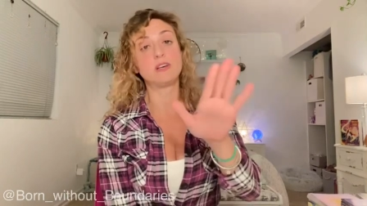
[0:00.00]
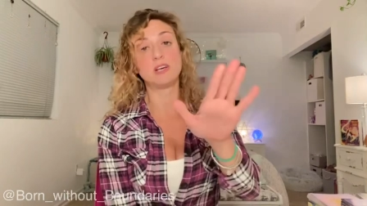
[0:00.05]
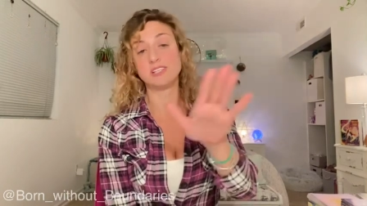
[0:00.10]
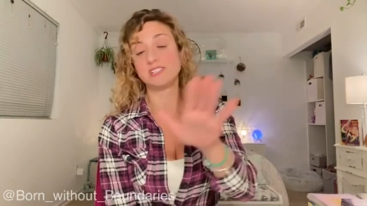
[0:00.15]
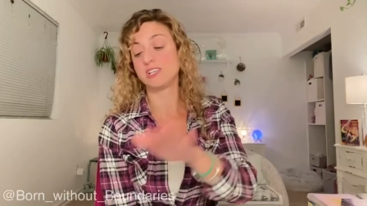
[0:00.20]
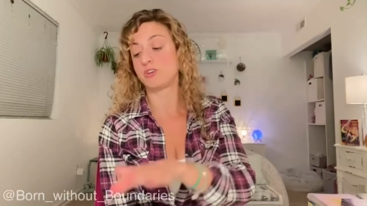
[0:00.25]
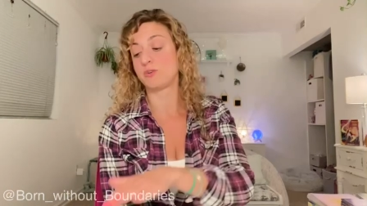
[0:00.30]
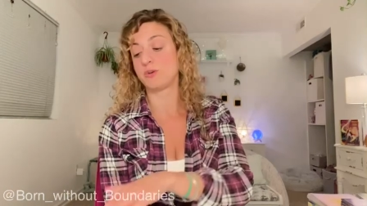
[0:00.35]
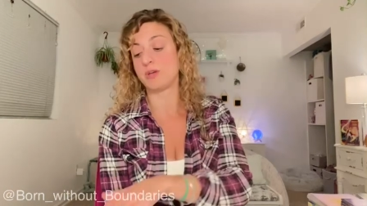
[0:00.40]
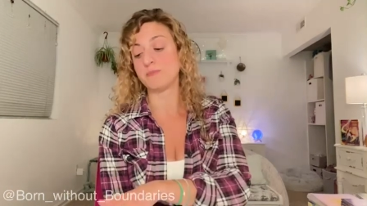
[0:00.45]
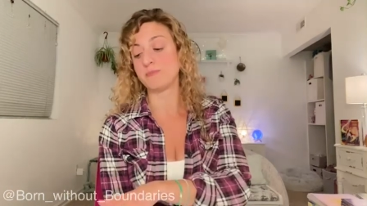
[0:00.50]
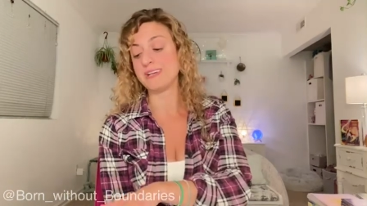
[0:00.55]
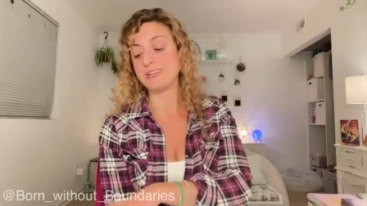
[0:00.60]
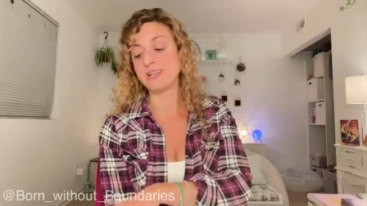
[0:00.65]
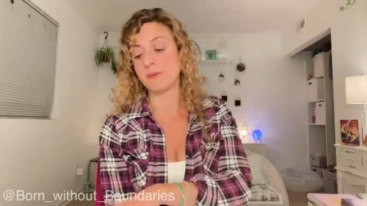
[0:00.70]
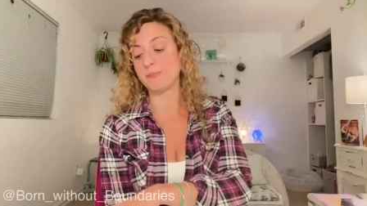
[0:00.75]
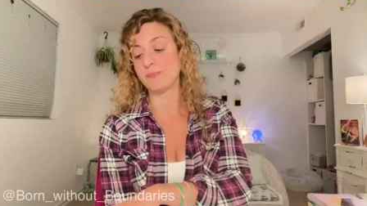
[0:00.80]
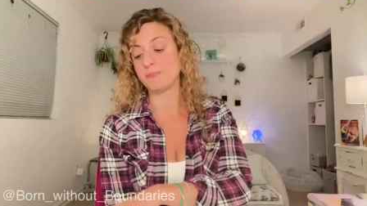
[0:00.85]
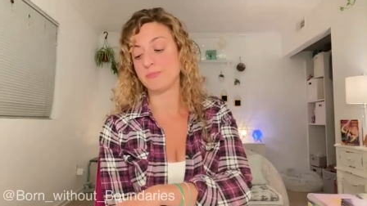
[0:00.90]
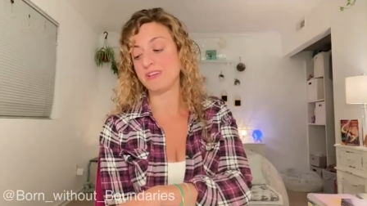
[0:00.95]
Because it, it might
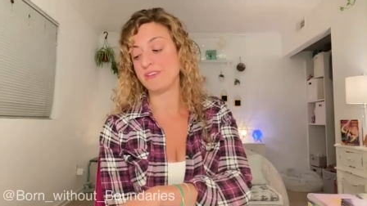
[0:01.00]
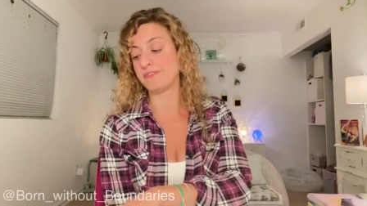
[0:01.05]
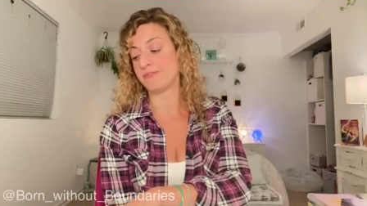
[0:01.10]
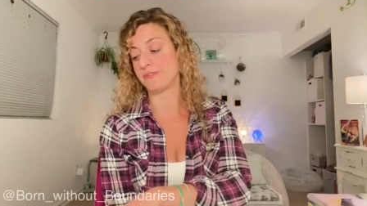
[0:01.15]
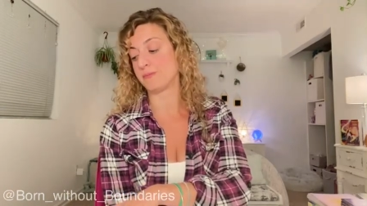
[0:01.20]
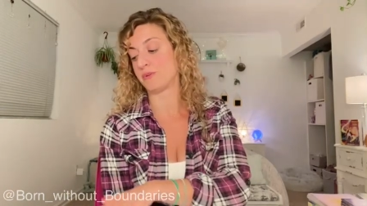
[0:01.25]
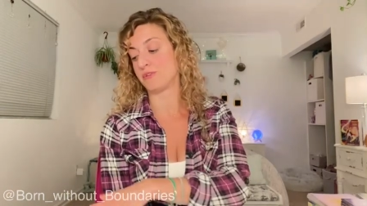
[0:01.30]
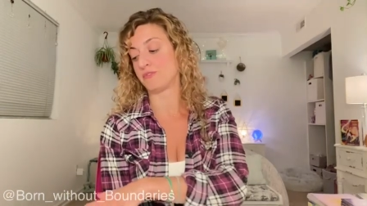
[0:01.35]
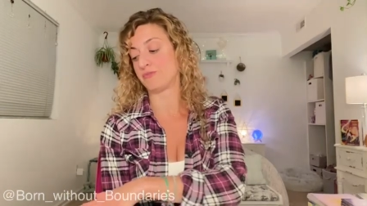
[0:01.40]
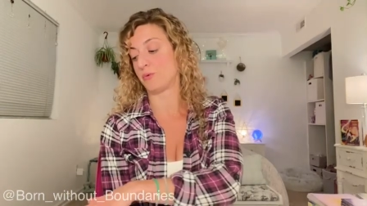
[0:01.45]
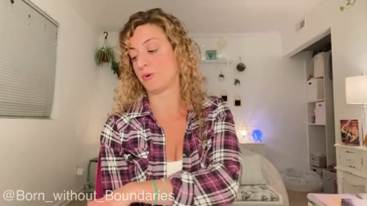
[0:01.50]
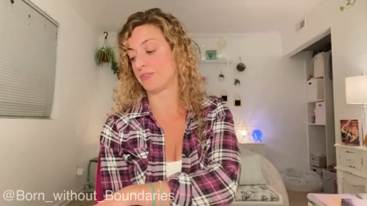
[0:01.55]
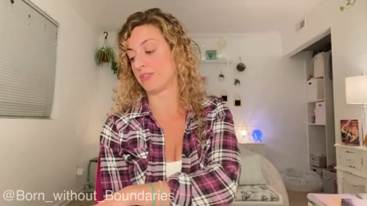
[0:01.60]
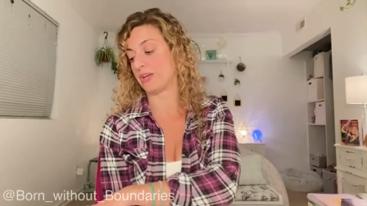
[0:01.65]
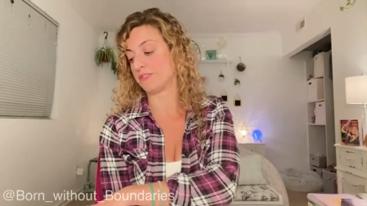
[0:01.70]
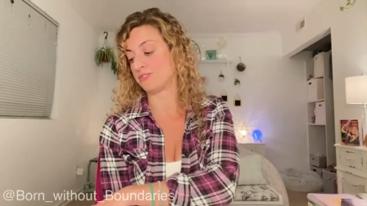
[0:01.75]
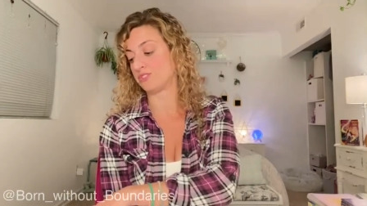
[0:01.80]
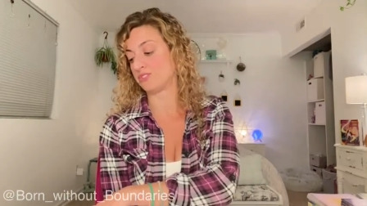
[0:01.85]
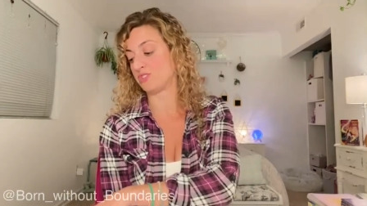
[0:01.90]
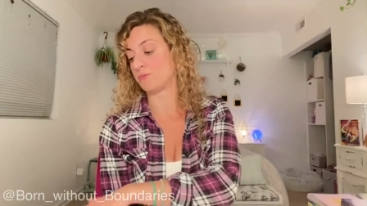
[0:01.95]
not be from your fourth
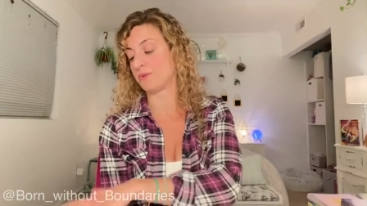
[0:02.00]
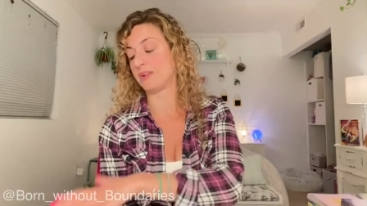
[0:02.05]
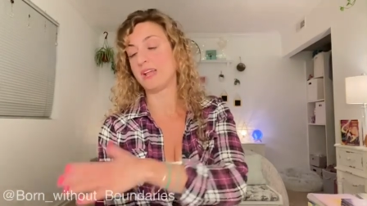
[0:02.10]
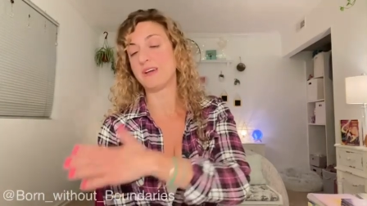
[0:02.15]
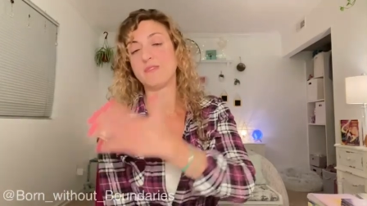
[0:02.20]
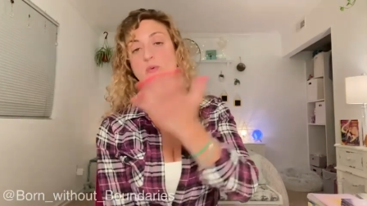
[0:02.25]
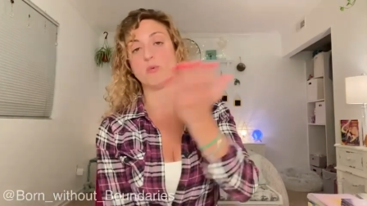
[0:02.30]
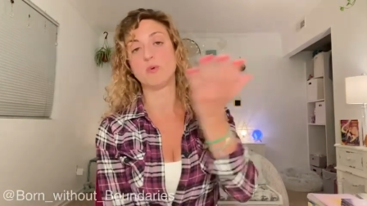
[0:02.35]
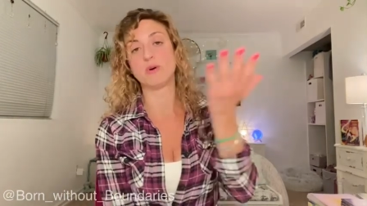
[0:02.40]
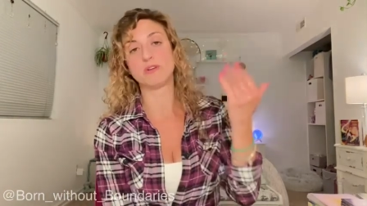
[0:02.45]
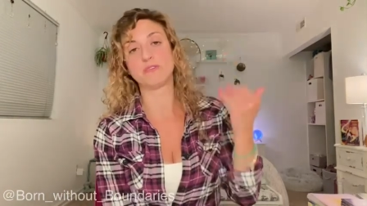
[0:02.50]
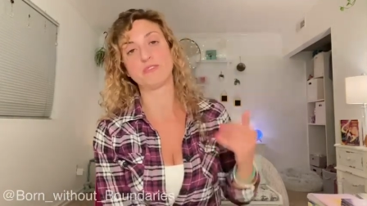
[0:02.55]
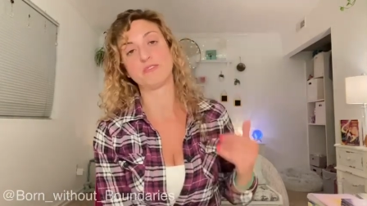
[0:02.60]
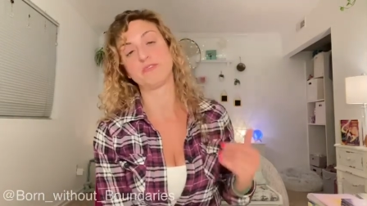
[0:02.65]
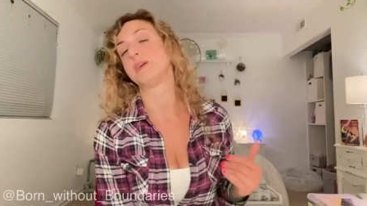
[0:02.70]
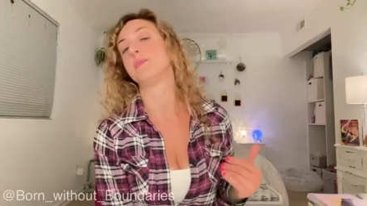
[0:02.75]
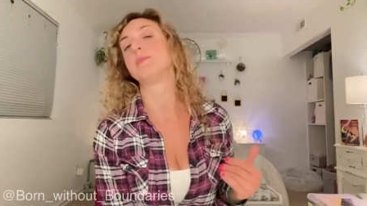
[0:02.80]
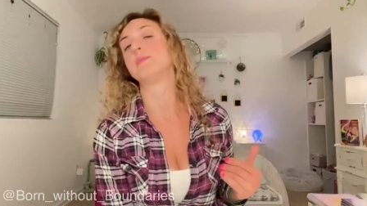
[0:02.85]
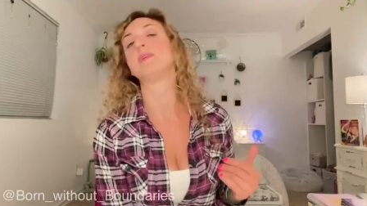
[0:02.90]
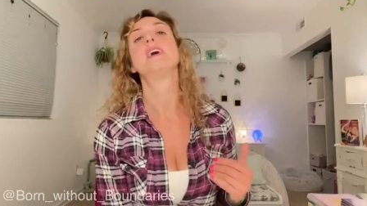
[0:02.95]
house. You might have a wonderful
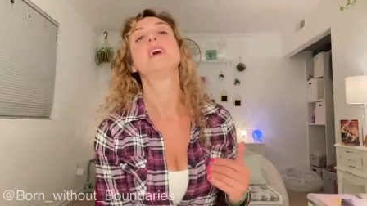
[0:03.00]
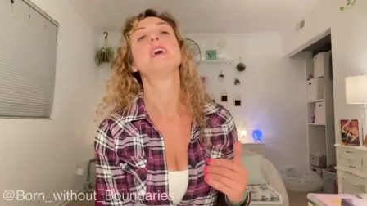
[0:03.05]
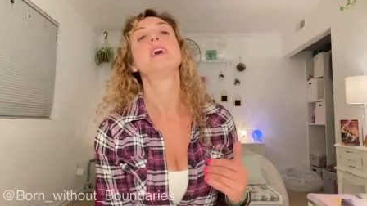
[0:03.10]
family.